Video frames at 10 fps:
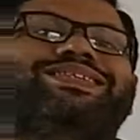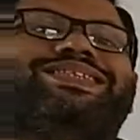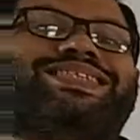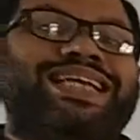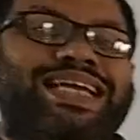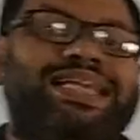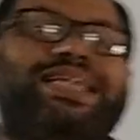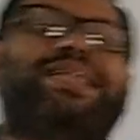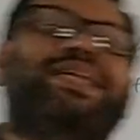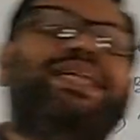Still,
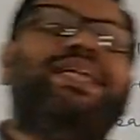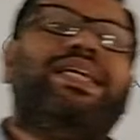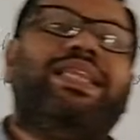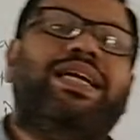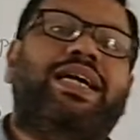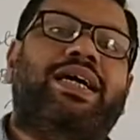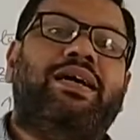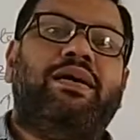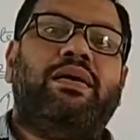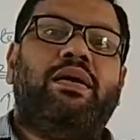the
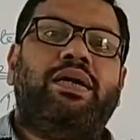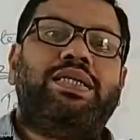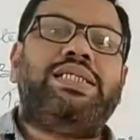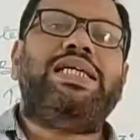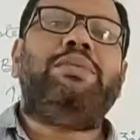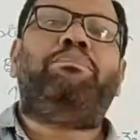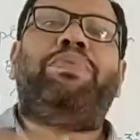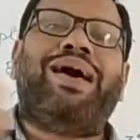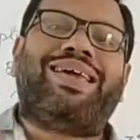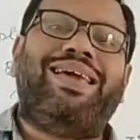tea
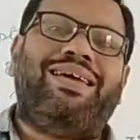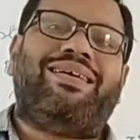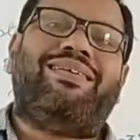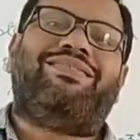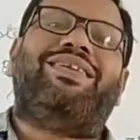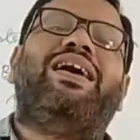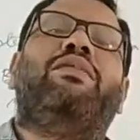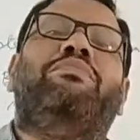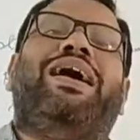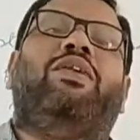plucking is
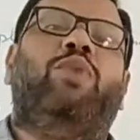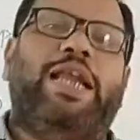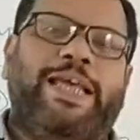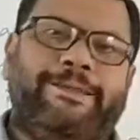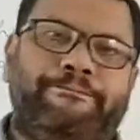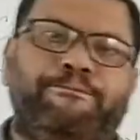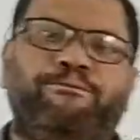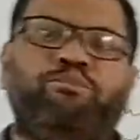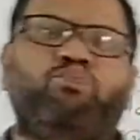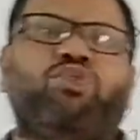done manually.
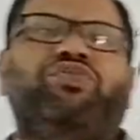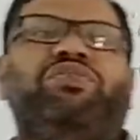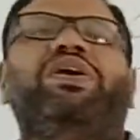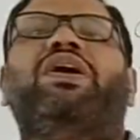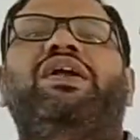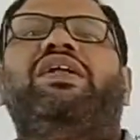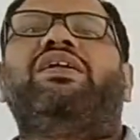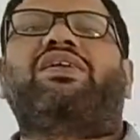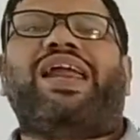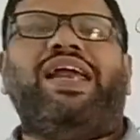So you
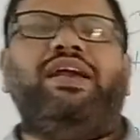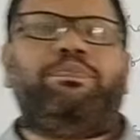got trained